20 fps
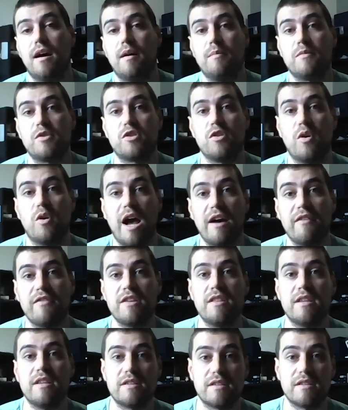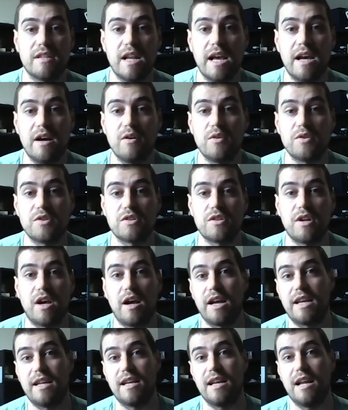So having this in-house,
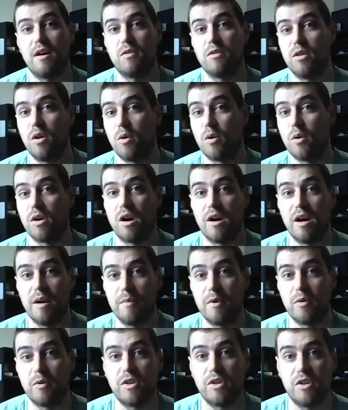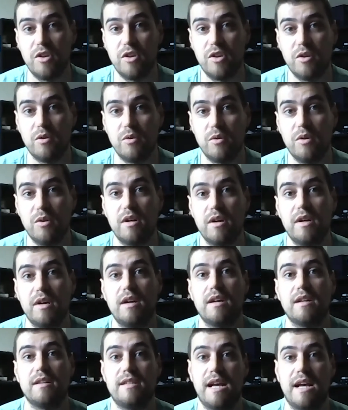I can now lower our MOQ
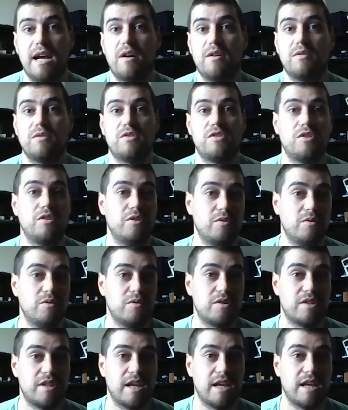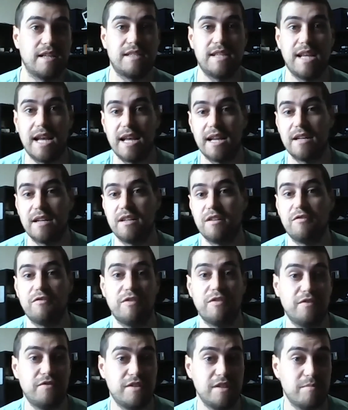down to say 10 to
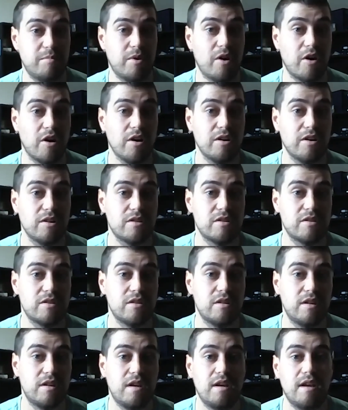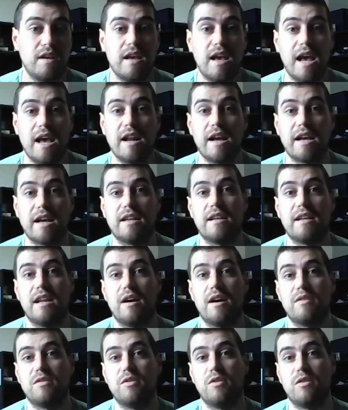50 parts, and I can
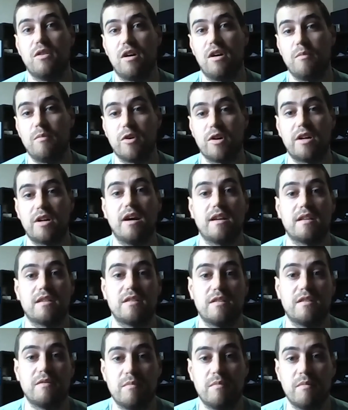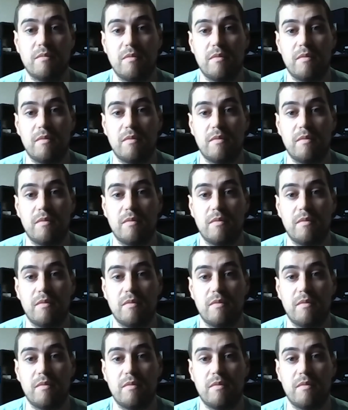now do a lot more custom